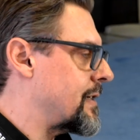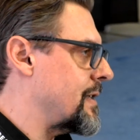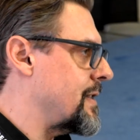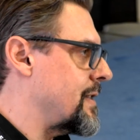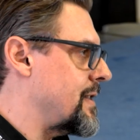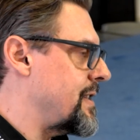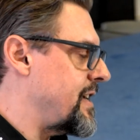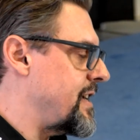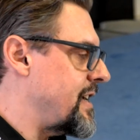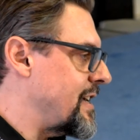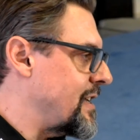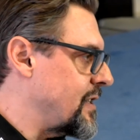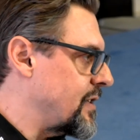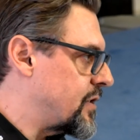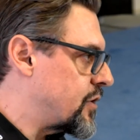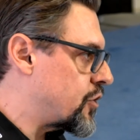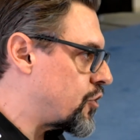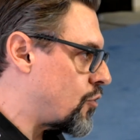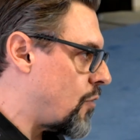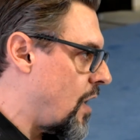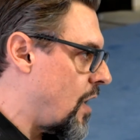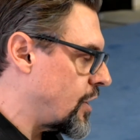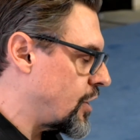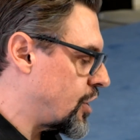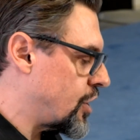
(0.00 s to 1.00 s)
the
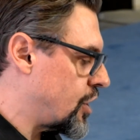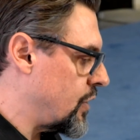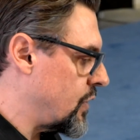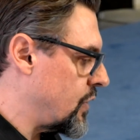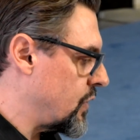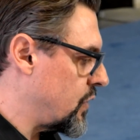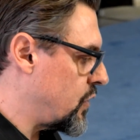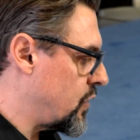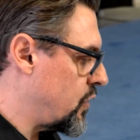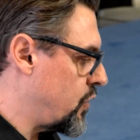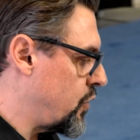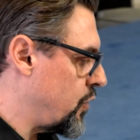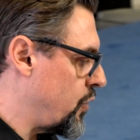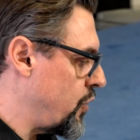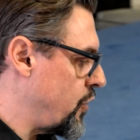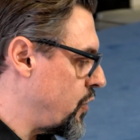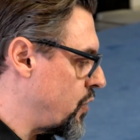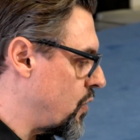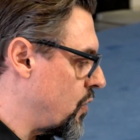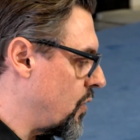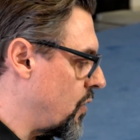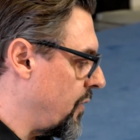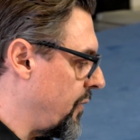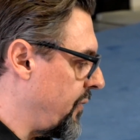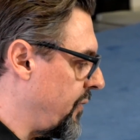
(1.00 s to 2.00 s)
instructions to
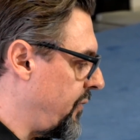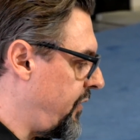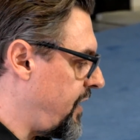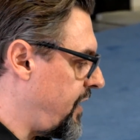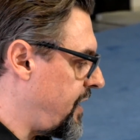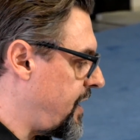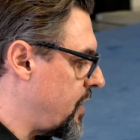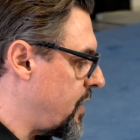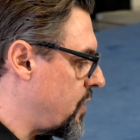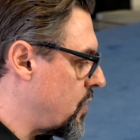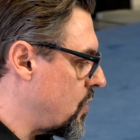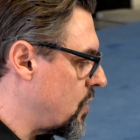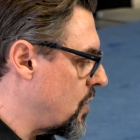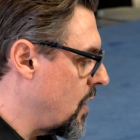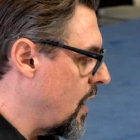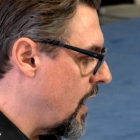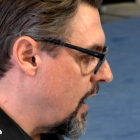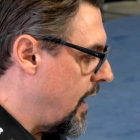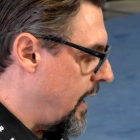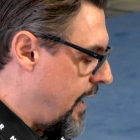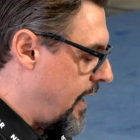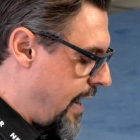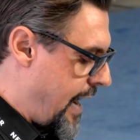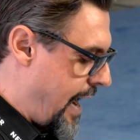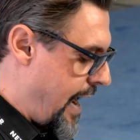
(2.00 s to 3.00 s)
your video
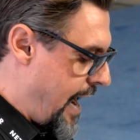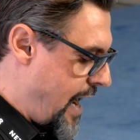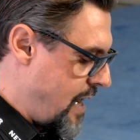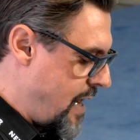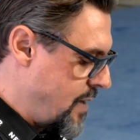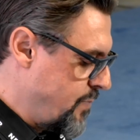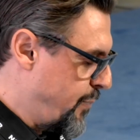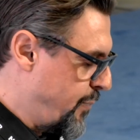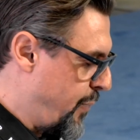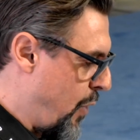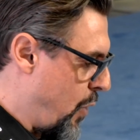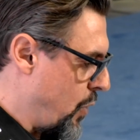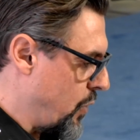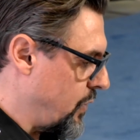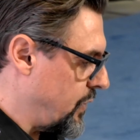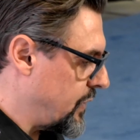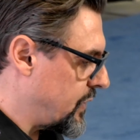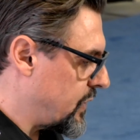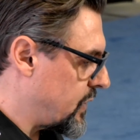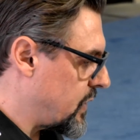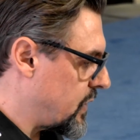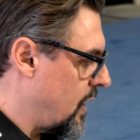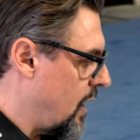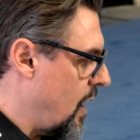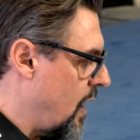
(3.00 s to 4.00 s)

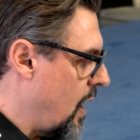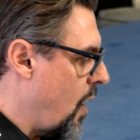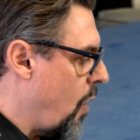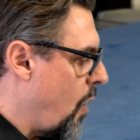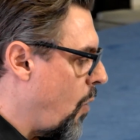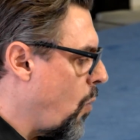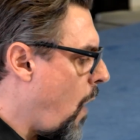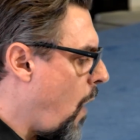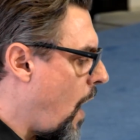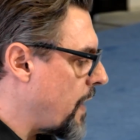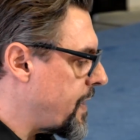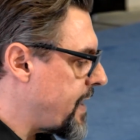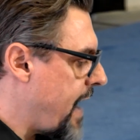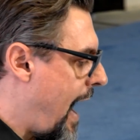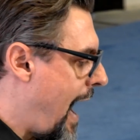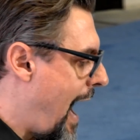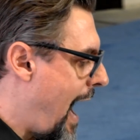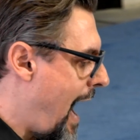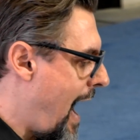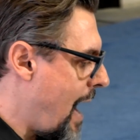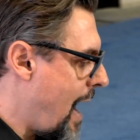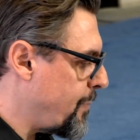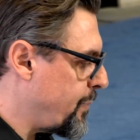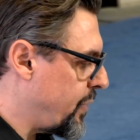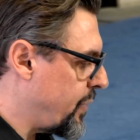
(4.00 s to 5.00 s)
endpoints. What
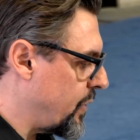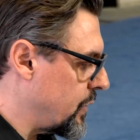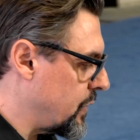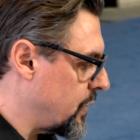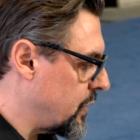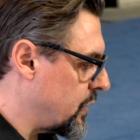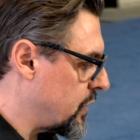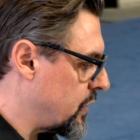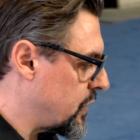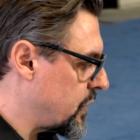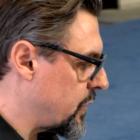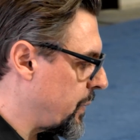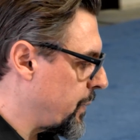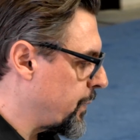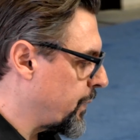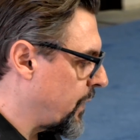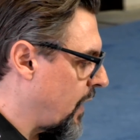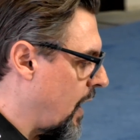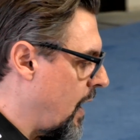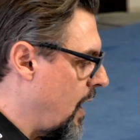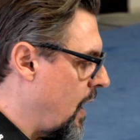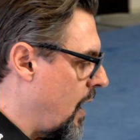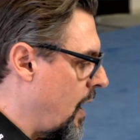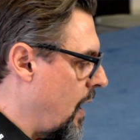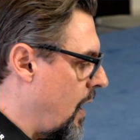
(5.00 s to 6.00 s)
happens?
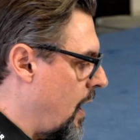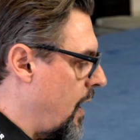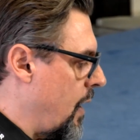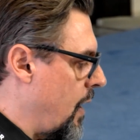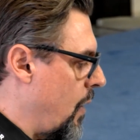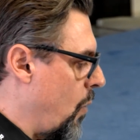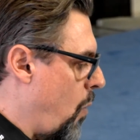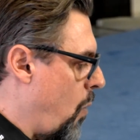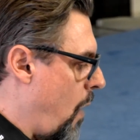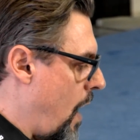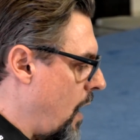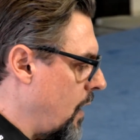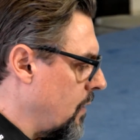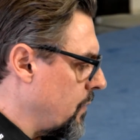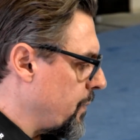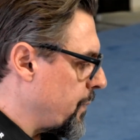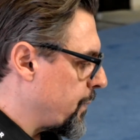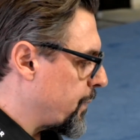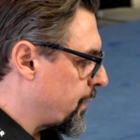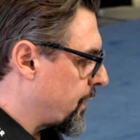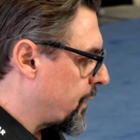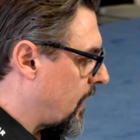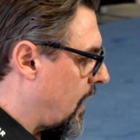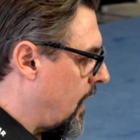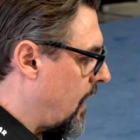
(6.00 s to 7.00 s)
Well,
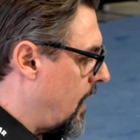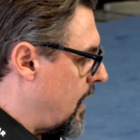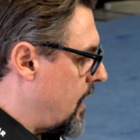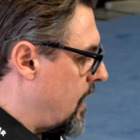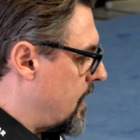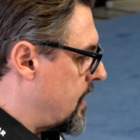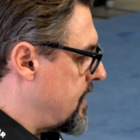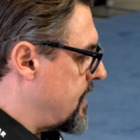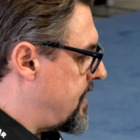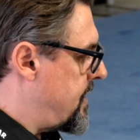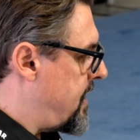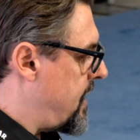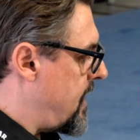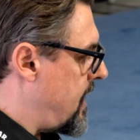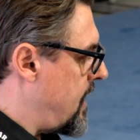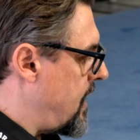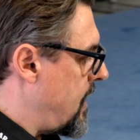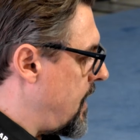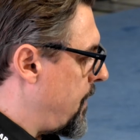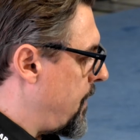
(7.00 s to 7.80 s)
the